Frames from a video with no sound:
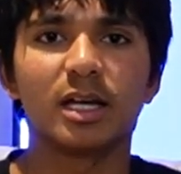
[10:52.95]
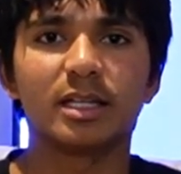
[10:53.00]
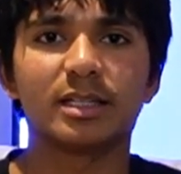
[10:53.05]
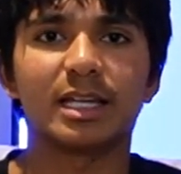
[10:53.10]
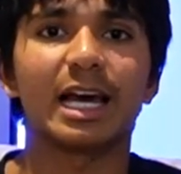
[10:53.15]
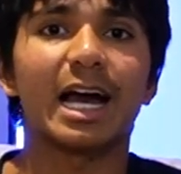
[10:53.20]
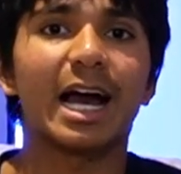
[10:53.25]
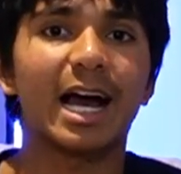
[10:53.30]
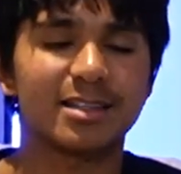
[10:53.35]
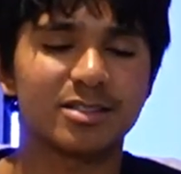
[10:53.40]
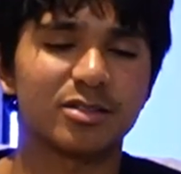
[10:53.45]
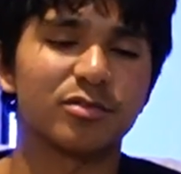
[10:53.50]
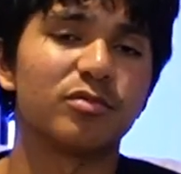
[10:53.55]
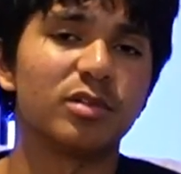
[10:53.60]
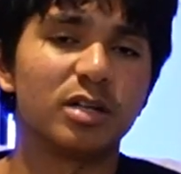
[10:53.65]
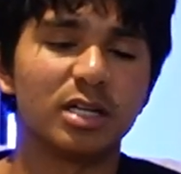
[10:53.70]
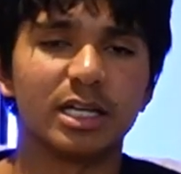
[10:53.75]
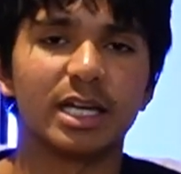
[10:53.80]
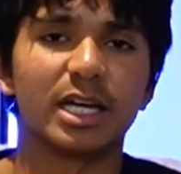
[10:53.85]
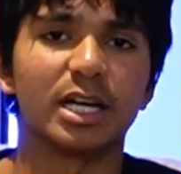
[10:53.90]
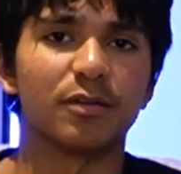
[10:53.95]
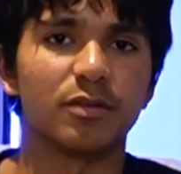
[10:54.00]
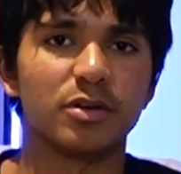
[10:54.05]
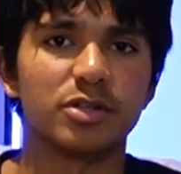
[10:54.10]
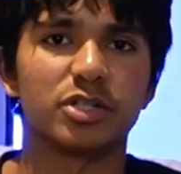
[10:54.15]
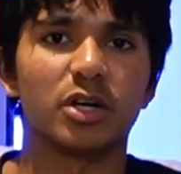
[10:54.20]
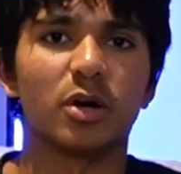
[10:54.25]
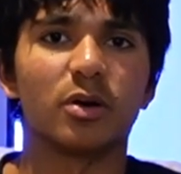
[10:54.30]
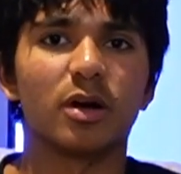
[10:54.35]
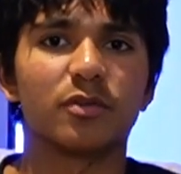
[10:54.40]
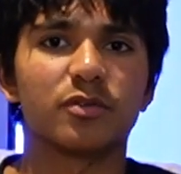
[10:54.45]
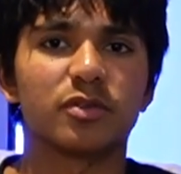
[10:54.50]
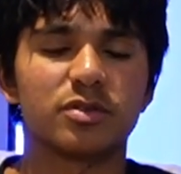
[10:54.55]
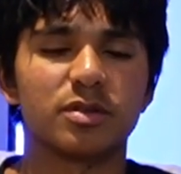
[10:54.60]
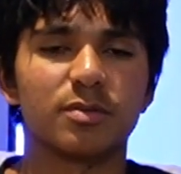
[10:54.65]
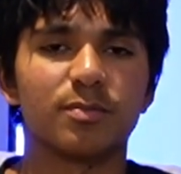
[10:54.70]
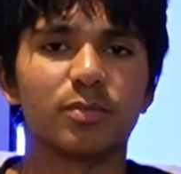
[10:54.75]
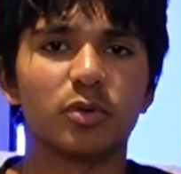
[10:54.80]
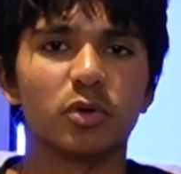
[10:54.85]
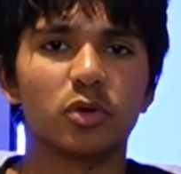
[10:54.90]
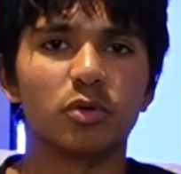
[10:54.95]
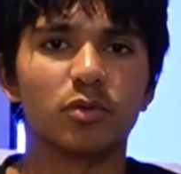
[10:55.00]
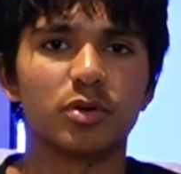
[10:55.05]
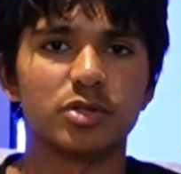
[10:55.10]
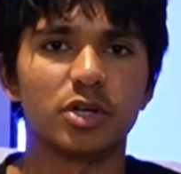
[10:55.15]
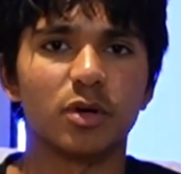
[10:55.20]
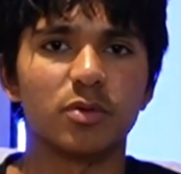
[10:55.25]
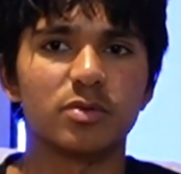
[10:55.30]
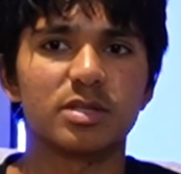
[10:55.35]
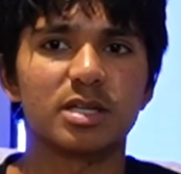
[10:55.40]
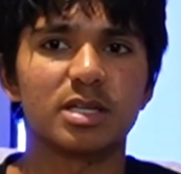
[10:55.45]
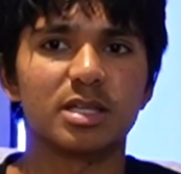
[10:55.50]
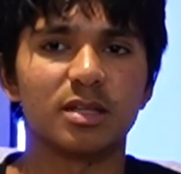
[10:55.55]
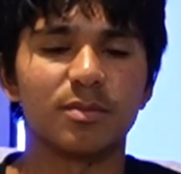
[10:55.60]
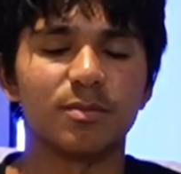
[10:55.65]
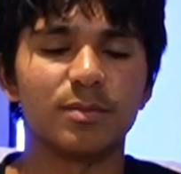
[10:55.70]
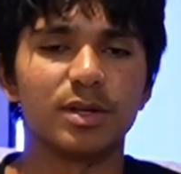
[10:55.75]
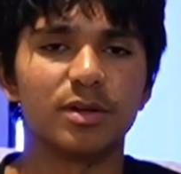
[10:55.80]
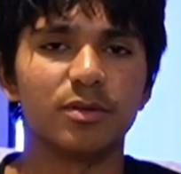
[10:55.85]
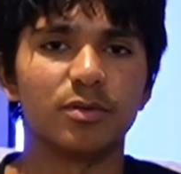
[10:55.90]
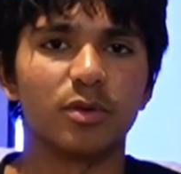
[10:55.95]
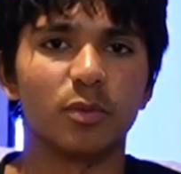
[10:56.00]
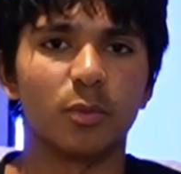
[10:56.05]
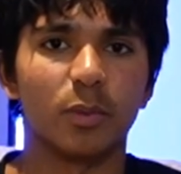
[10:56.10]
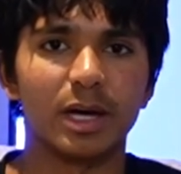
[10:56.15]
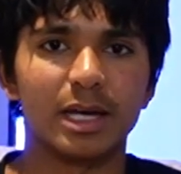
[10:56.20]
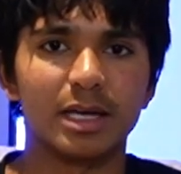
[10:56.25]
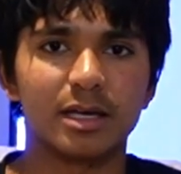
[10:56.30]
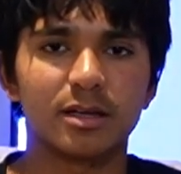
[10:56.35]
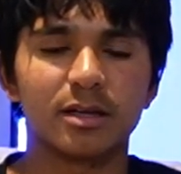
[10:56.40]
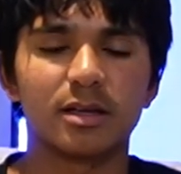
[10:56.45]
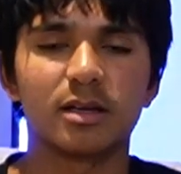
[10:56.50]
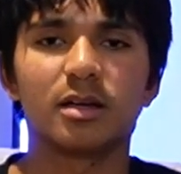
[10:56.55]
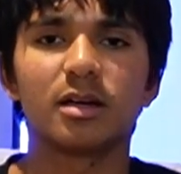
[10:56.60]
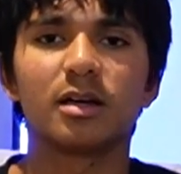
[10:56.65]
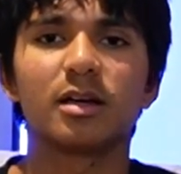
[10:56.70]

They had to really get a result after some poor results in the middle of the week.